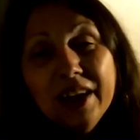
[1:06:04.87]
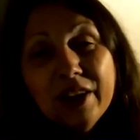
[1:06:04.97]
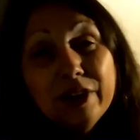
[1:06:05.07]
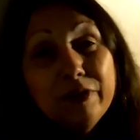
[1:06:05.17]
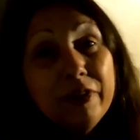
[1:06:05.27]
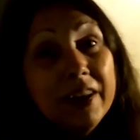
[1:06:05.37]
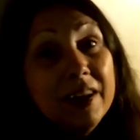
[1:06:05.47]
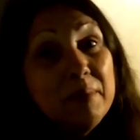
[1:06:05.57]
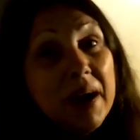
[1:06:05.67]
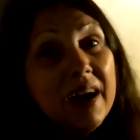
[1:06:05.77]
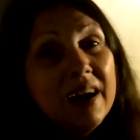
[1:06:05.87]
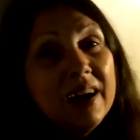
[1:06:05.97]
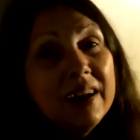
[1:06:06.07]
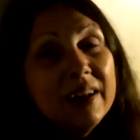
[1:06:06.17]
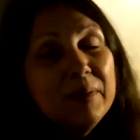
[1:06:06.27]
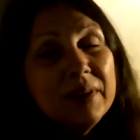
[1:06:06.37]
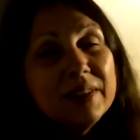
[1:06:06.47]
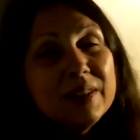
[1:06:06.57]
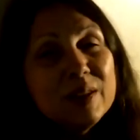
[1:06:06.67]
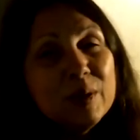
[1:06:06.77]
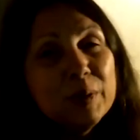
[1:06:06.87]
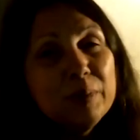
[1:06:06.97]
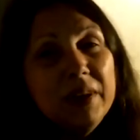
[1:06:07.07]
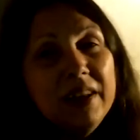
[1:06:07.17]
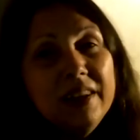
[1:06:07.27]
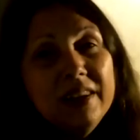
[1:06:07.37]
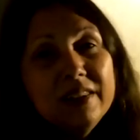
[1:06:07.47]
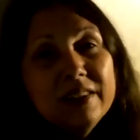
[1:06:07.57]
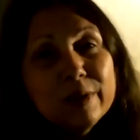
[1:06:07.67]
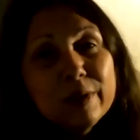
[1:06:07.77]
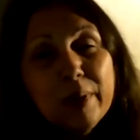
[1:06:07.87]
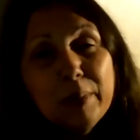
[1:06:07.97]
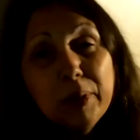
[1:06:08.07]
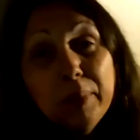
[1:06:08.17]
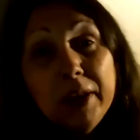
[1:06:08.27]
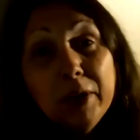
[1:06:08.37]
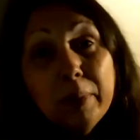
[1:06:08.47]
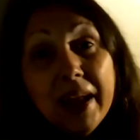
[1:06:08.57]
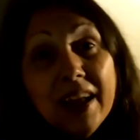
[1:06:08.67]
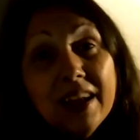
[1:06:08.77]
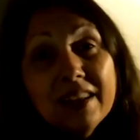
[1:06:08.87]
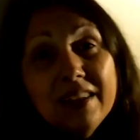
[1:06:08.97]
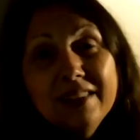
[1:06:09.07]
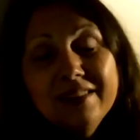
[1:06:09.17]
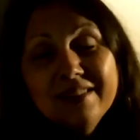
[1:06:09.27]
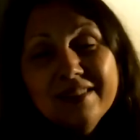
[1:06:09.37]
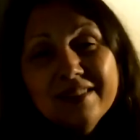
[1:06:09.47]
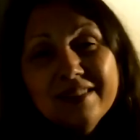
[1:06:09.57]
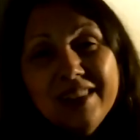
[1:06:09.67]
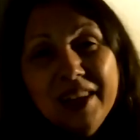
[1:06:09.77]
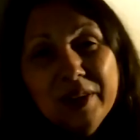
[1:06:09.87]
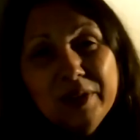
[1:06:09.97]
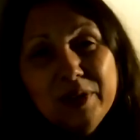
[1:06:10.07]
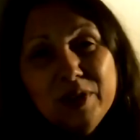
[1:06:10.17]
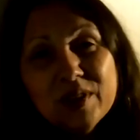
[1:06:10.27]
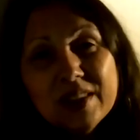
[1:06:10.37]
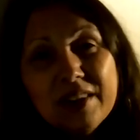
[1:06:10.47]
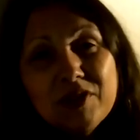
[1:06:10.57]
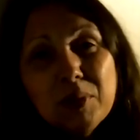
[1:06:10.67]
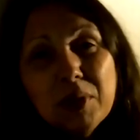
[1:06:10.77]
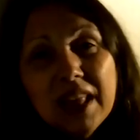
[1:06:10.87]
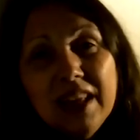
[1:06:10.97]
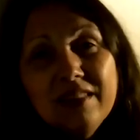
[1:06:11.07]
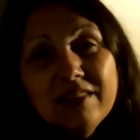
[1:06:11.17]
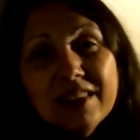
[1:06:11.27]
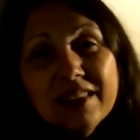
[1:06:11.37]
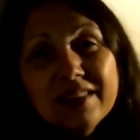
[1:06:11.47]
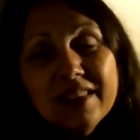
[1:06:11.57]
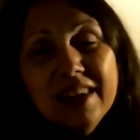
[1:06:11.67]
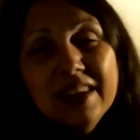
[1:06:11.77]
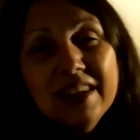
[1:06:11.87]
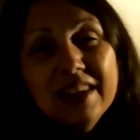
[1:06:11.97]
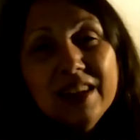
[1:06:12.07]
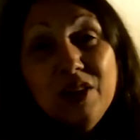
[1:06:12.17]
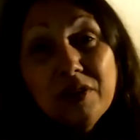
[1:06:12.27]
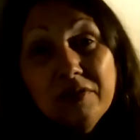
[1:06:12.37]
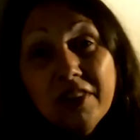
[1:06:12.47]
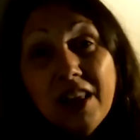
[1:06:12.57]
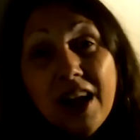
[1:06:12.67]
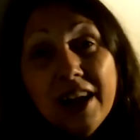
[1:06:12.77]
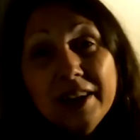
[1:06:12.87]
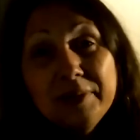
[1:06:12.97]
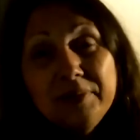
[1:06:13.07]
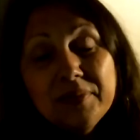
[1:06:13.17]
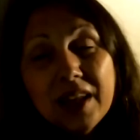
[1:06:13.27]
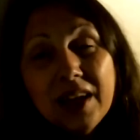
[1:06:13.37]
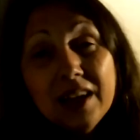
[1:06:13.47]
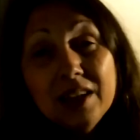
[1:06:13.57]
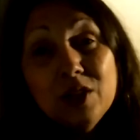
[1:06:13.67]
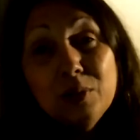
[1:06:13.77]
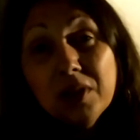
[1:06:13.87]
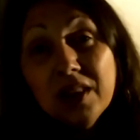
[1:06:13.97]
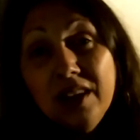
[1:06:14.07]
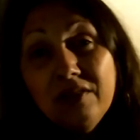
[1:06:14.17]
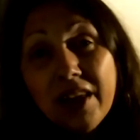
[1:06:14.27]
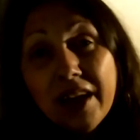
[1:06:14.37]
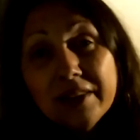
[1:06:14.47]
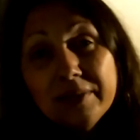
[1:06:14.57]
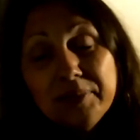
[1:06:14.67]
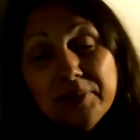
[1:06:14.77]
Good friend of mine once told me, just remember Peter Pan. You know, you just have to believe you can fly. And I do believe that.